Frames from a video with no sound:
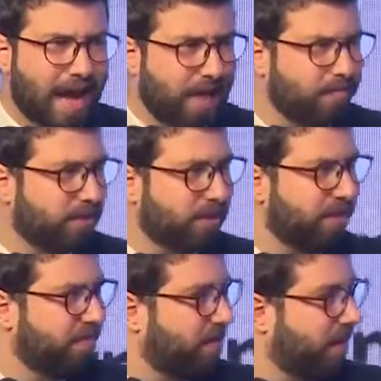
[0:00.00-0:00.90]
I
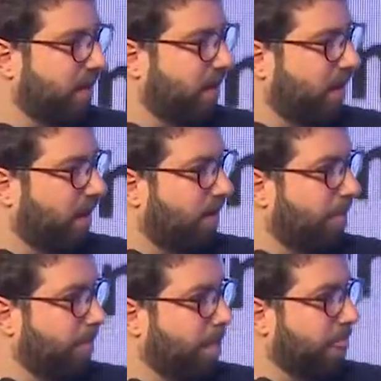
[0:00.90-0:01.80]
believe that
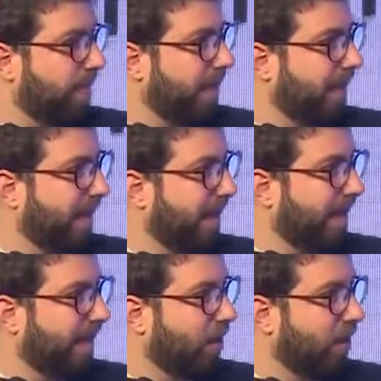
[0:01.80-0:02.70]

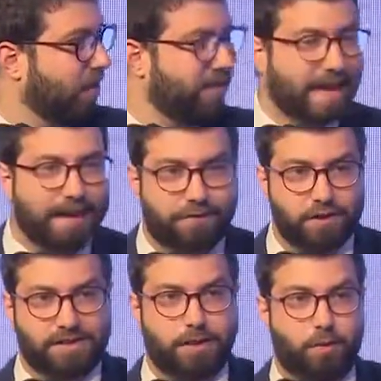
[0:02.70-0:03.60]
the
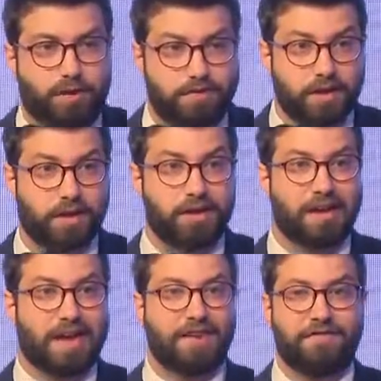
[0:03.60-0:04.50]
efforts that we've
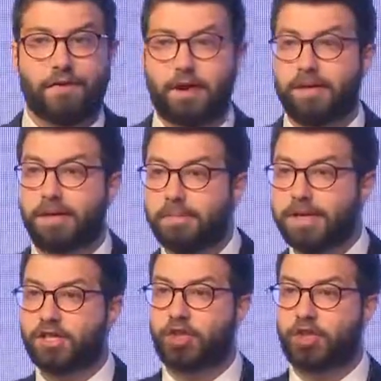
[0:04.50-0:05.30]
done have fallen a bit